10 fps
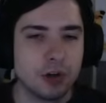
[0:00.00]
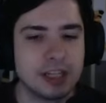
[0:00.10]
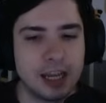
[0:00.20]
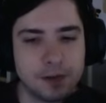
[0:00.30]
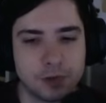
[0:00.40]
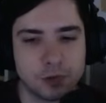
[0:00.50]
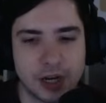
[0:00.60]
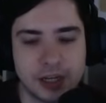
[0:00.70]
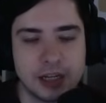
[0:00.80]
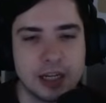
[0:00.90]
have to
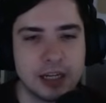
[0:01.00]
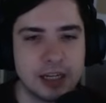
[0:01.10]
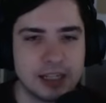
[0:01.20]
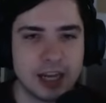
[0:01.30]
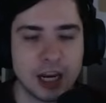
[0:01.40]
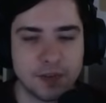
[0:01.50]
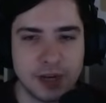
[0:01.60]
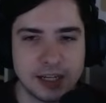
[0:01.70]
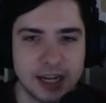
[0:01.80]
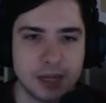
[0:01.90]
run attack weight
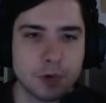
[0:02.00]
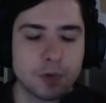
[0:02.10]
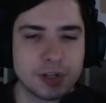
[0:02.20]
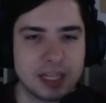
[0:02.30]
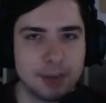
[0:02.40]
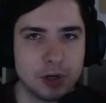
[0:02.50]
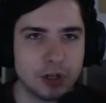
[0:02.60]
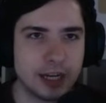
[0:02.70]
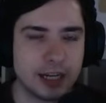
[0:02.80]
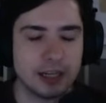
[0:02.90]
anymore. For someone
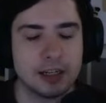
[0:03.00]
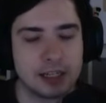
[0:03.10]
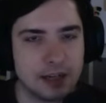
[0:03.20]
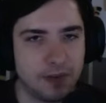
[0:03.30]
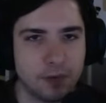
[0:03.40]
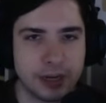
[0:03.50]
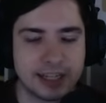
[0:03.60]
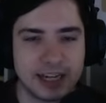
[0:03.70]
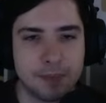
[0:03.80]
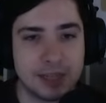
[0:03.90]
on, just giving one
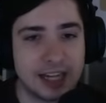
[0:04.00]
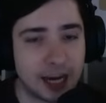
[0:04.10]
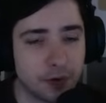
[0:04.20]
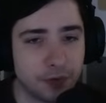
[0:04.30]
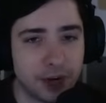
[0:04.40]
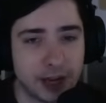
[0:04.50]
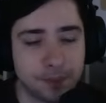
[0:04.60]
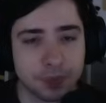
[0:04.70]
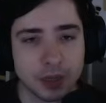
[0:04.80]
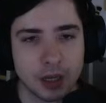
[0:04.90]
example, Talonflame,
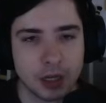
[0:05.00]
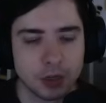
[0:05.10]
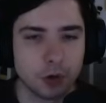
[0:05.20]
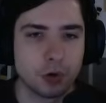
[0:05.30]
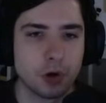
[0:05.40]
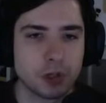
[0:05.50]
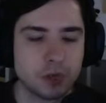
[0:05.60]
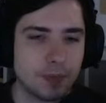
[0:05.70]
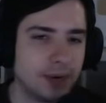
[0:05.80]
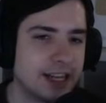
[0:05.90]
you could also
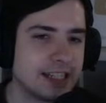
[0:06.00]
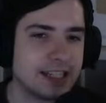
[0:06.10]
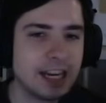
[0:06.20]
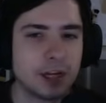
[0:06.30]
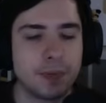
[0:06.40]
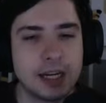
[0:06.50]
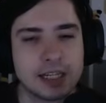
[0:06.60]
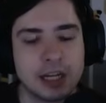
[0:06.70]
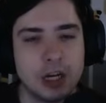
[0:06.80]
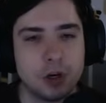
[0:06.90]
replace attack weight
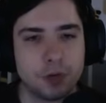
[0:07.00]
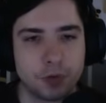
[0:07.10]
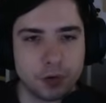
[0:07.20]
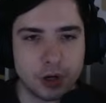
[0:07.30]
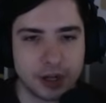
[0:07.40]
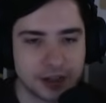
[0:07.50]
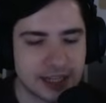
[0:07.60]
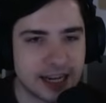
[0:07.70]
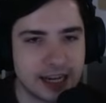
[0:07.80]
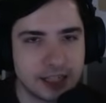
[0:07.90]
for this
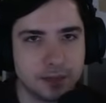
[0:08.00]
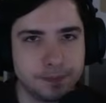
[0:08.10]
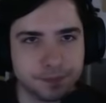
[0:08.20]
item,